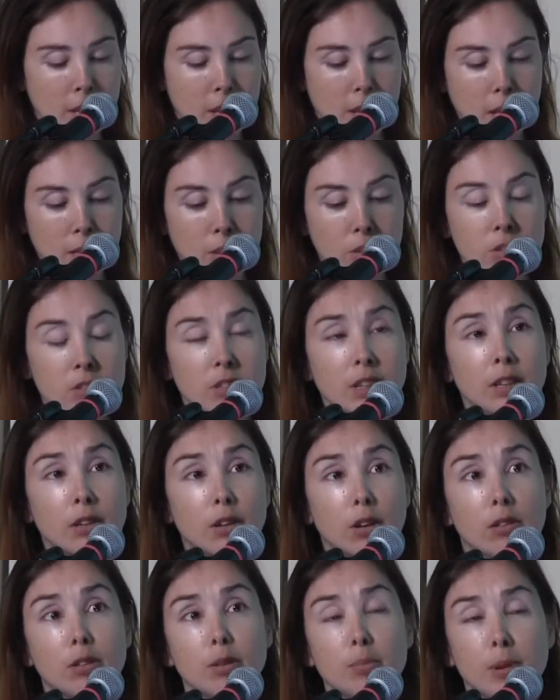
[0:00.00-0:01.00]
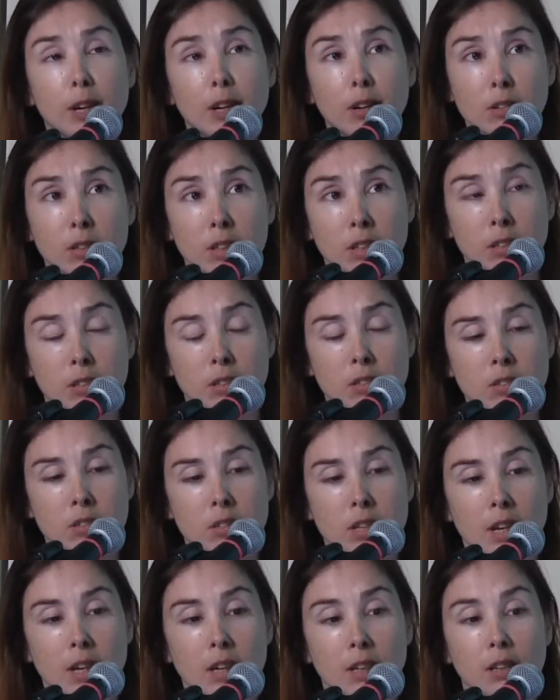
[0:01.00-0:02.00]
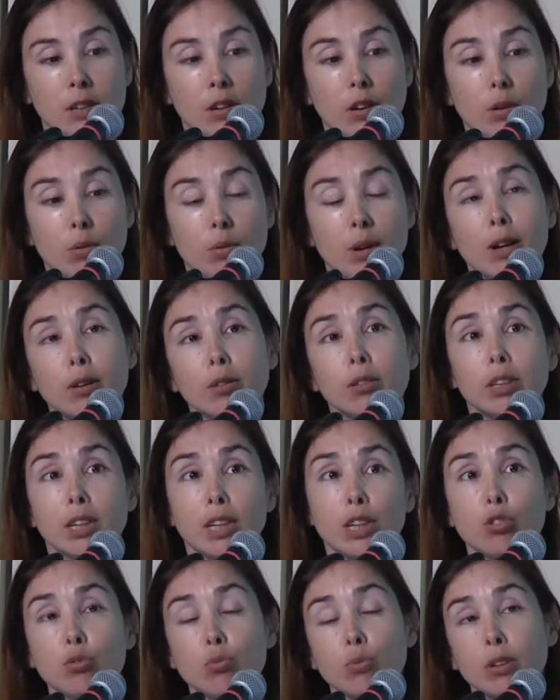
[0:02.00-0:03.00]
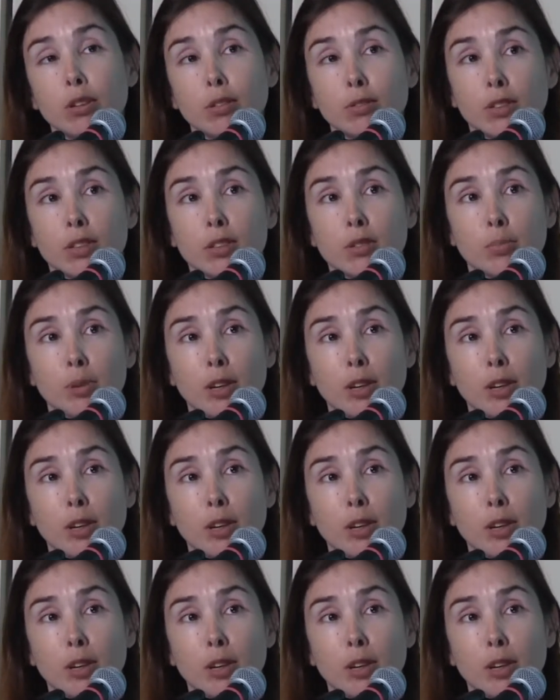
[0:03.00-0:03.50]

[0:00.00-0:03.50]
understand all the barriers, and around each one of these